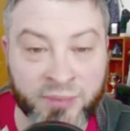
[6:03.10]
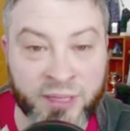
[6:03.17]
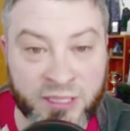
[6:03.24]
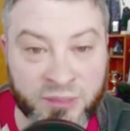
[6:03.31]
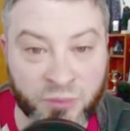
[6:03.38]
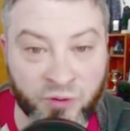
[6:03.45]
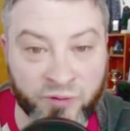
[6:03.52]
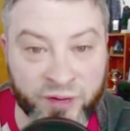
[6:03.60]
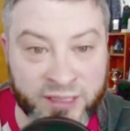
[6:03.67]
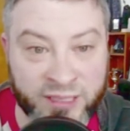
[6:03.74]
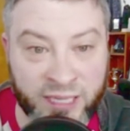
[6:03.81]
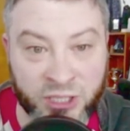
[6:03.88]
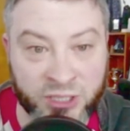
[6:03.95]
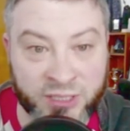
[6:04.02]
of these movies,
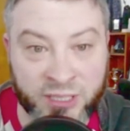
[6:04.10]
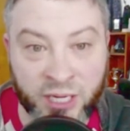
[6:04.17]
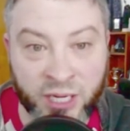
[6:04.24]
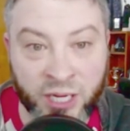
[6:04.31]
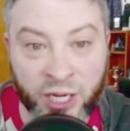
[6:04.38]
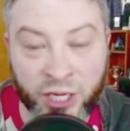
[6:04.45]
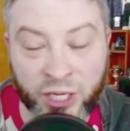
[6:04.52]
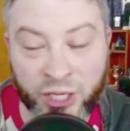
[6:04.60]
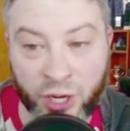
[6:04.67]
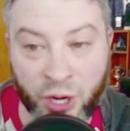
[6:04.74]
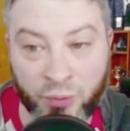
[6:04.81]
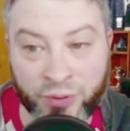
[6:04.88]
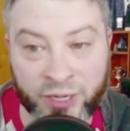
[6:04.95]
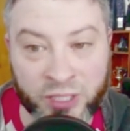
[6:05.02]
they just
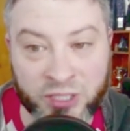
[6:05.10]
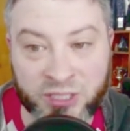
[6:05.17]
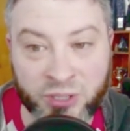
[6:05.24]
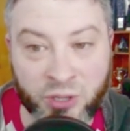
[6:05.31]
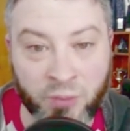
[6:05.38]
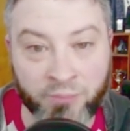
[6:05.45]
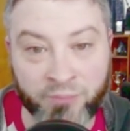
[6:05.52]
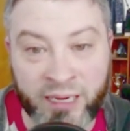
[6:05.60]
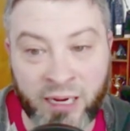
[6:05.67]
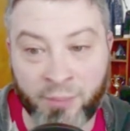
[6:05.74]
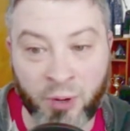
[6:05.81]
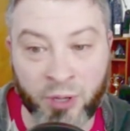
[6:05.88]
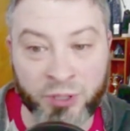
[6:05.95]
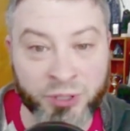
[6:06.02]
start beating
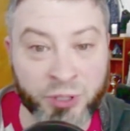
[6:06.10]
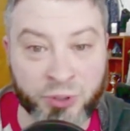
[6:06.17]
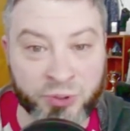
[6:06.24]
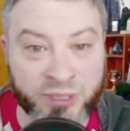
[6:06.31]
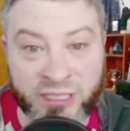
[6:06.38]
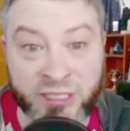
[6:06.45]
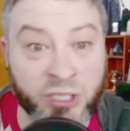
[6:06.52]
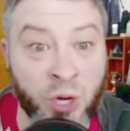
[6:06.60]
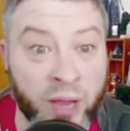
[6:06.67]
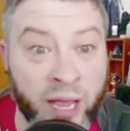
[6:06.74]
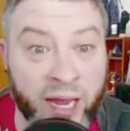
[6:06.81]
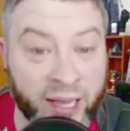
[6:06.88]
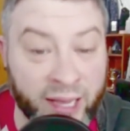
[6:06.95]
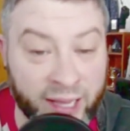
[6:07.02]
up on dudes and don't
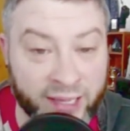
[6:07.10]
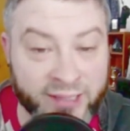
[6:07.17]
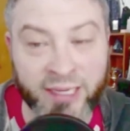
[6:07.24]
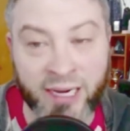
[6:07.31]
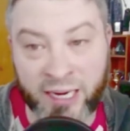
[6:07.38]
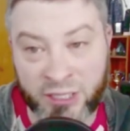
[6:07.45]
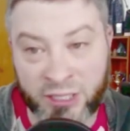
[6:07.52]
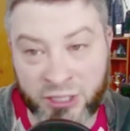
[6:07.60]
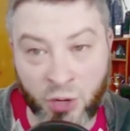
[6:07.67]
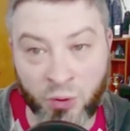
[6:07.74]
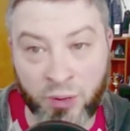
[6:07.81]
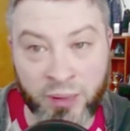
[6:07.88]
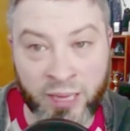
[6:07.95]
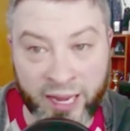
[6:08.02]
get hit. And I
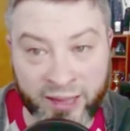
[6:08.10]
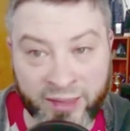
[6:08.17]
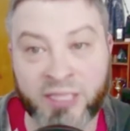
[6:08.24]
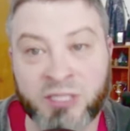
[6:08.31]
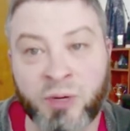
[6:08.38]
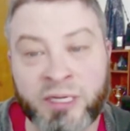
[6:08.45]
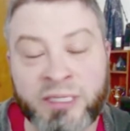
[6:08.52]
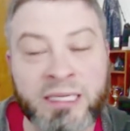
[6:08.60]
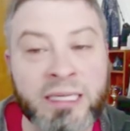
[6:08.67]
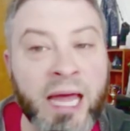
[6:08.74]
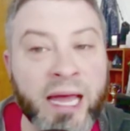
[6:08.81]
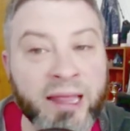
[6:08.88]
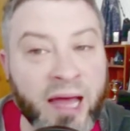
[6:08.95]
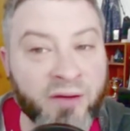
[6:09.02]
don't like that. So I did
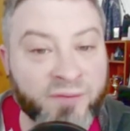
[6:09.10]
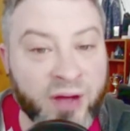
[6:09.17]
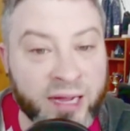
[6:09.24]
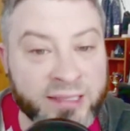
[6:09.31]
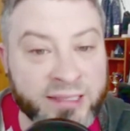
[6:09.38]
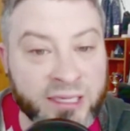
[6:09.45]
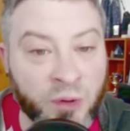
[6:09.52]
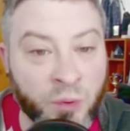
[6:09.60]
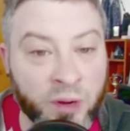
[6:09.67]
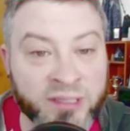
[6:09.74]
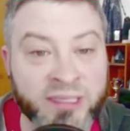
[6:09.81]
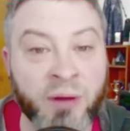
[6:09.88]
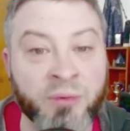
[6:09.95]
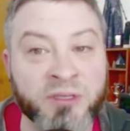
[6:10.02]
like that fight
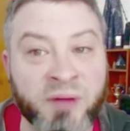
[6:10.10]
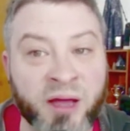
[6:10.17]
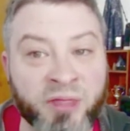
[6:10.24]
sequence. That was my